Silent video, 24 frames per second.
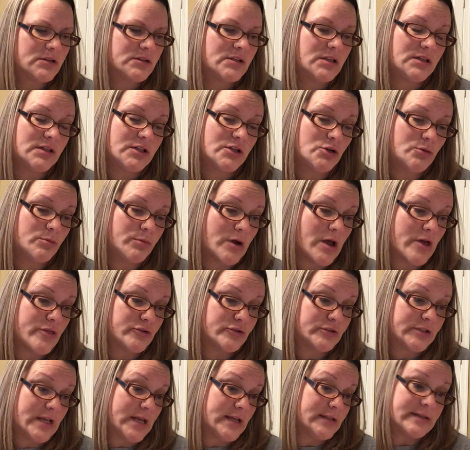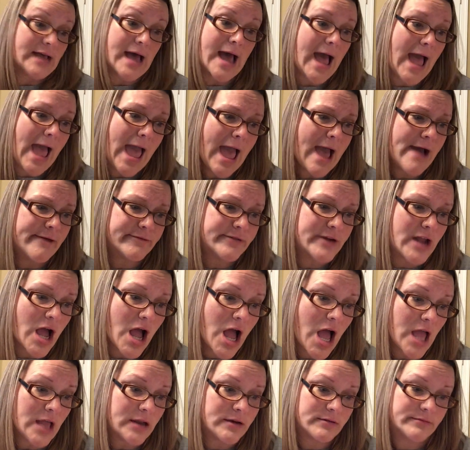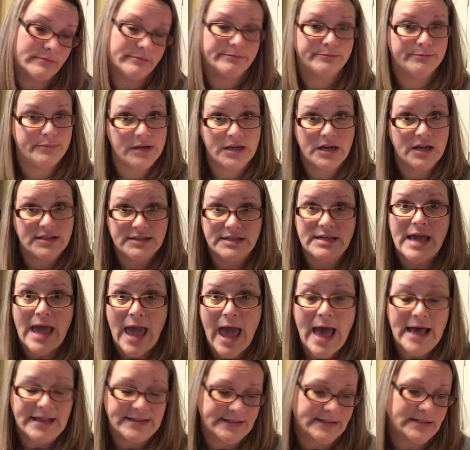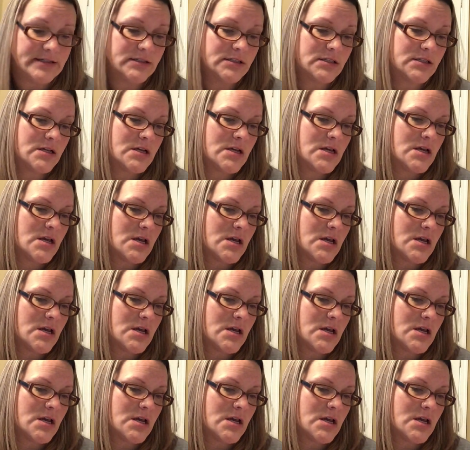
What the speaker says: The little brother says, 'I have not,' because he hasn't,